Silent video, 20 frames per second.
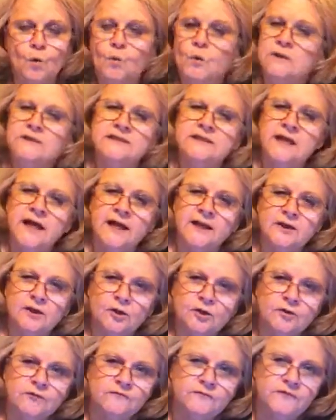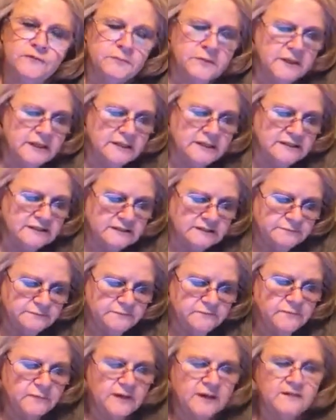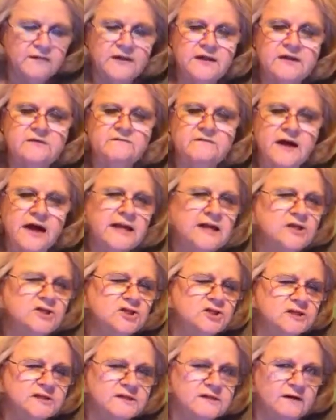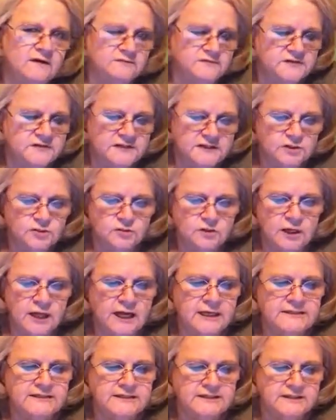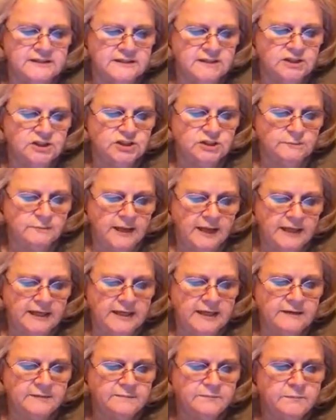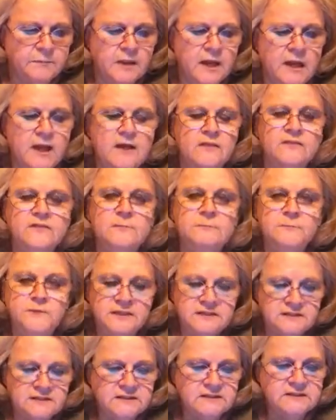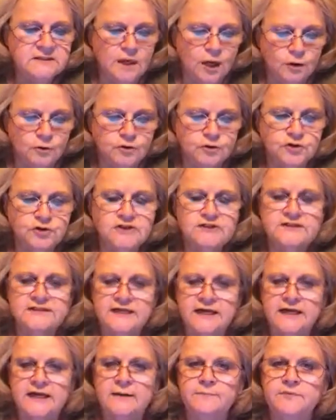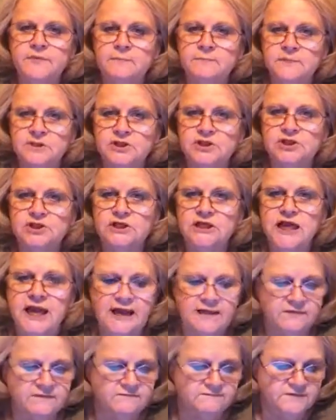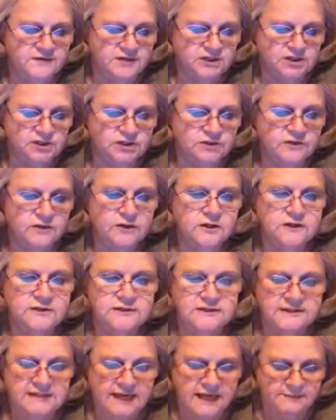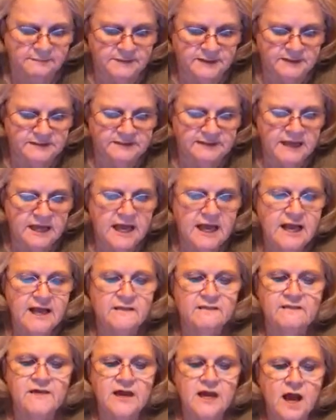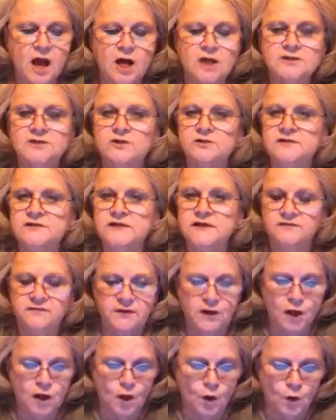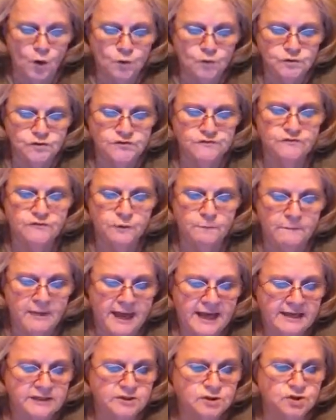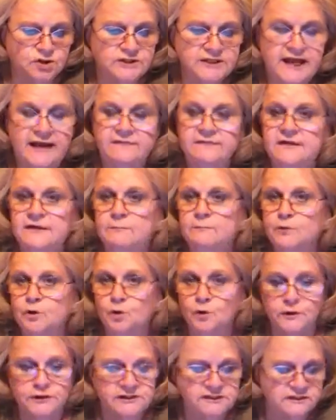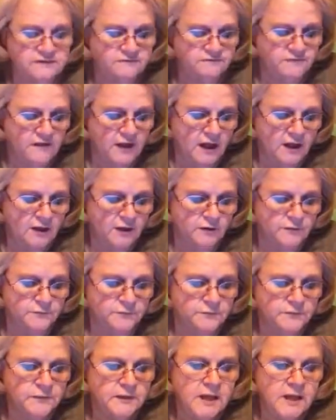What did I learn from this? The advantages of centralized decision making. The business owners set up the mission and the vision statements. They also set the goals for managers and the employees to follow.